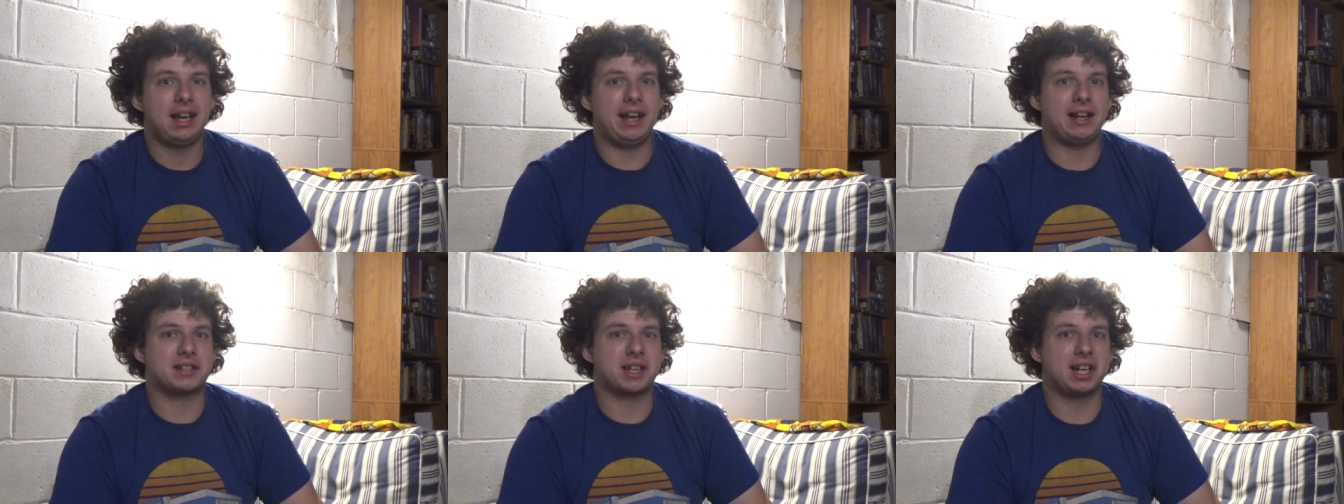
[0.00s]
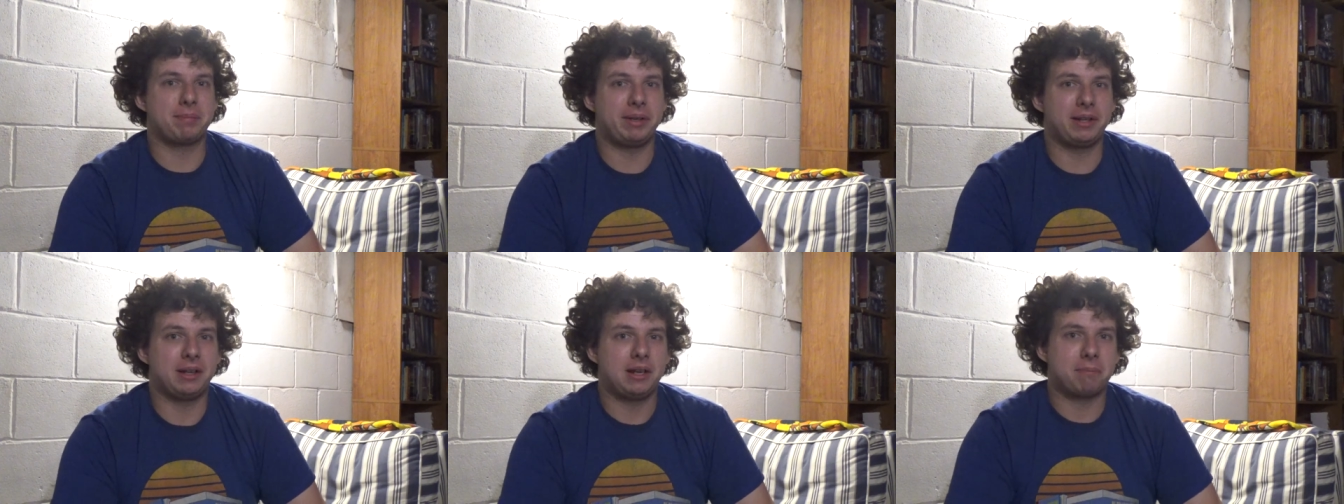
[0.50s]
and it's going to
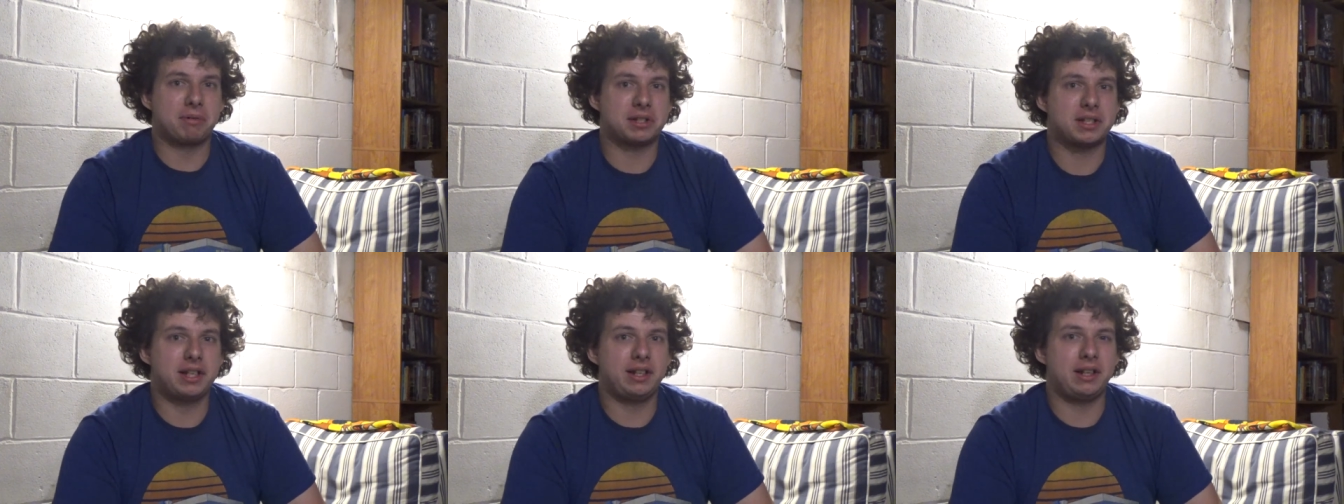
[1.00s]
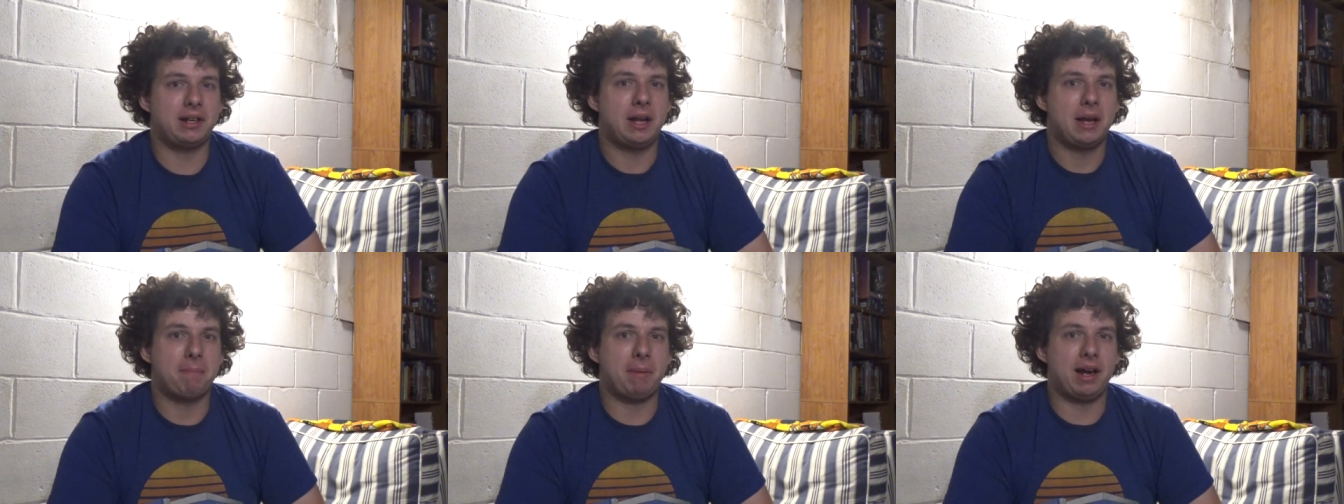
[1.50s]
be preceded
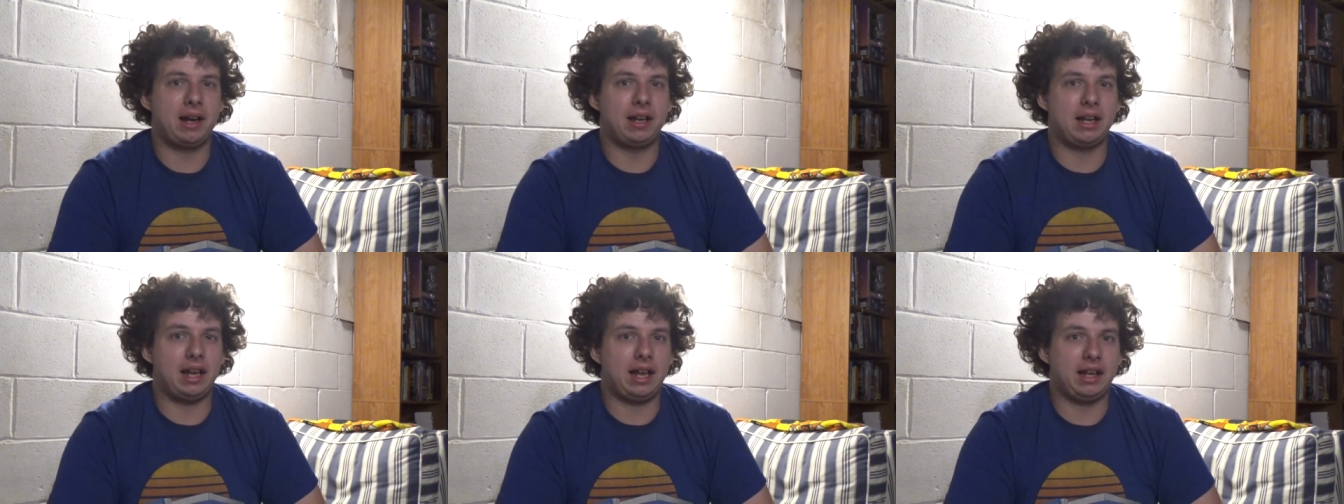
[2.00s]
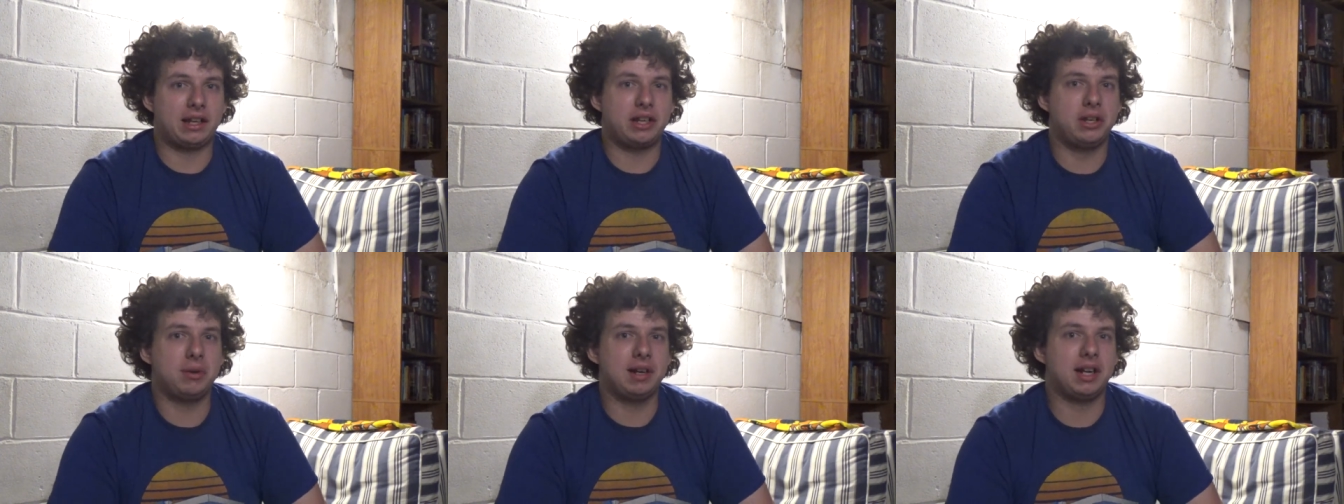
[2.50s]
by a
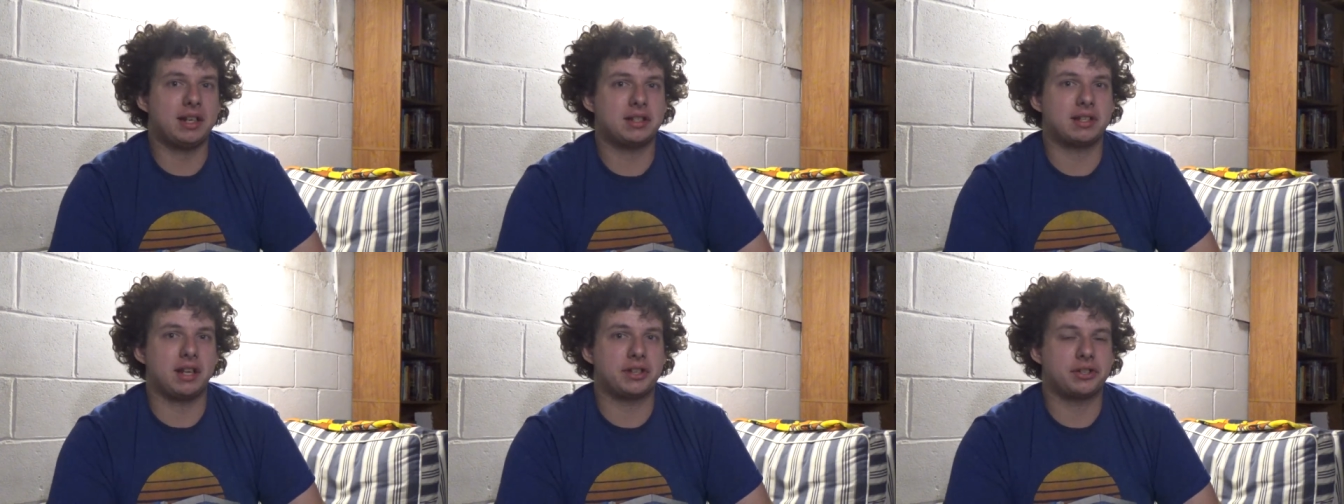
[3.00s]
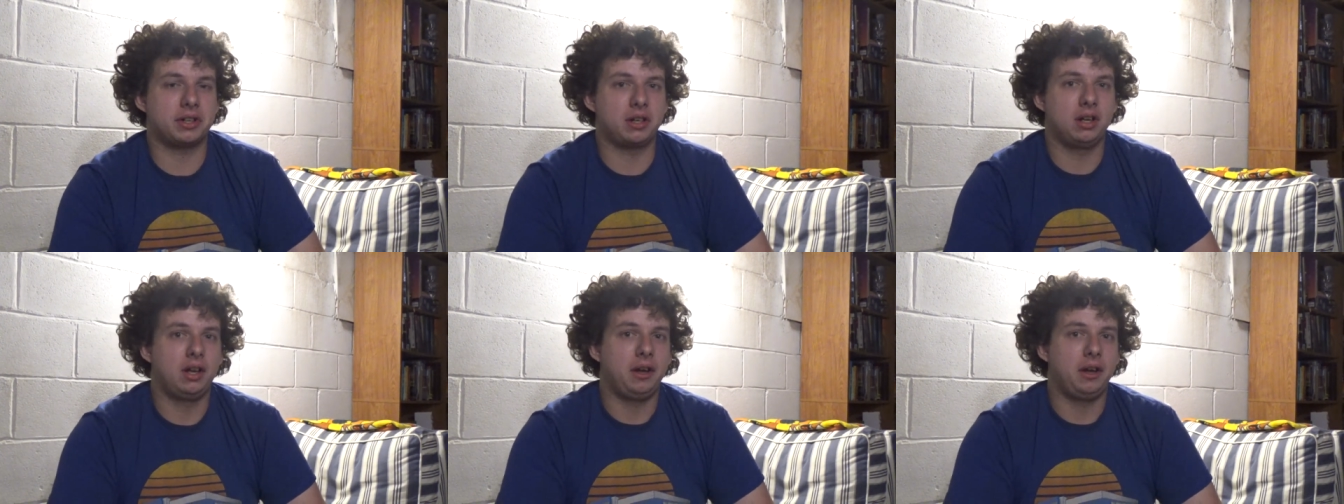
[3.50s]
Q&A session